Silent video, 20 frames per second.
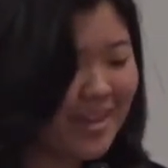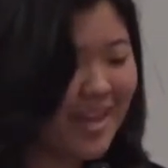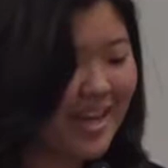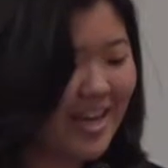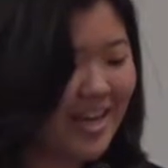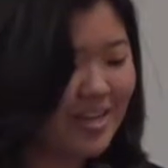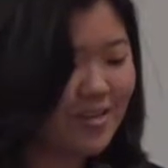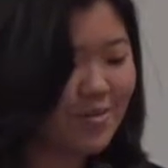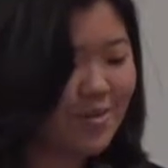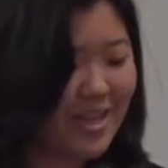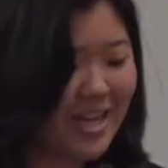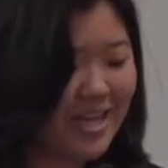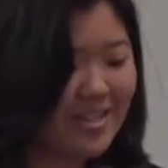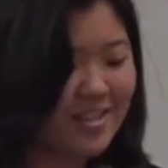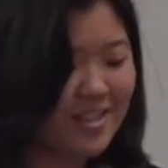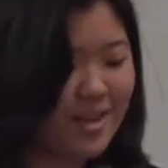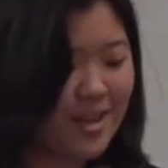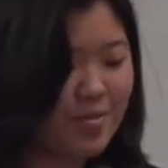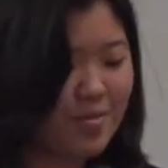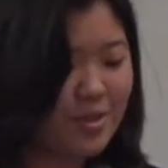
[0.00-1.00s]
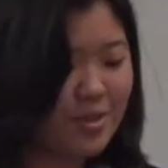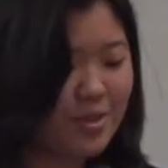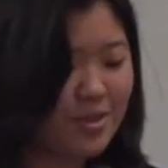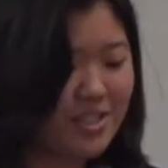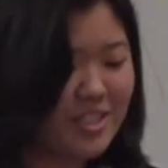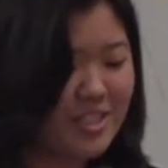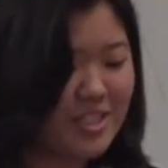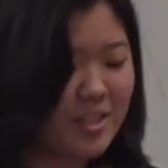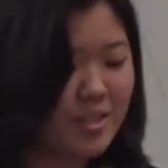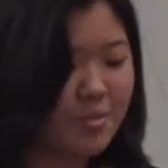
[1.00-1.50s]
and we had the
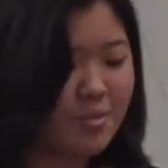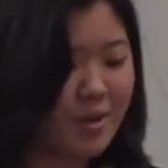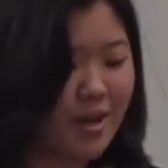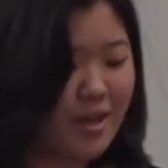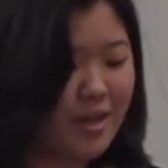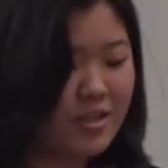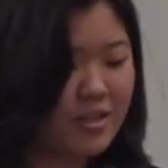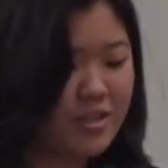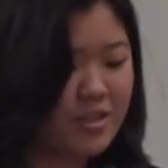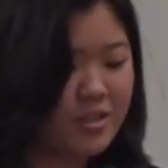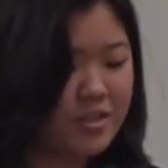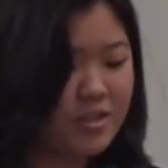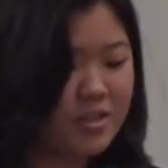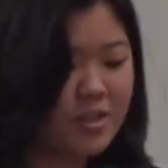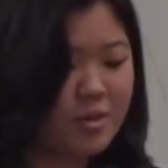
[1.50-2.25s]
opportunity to bond,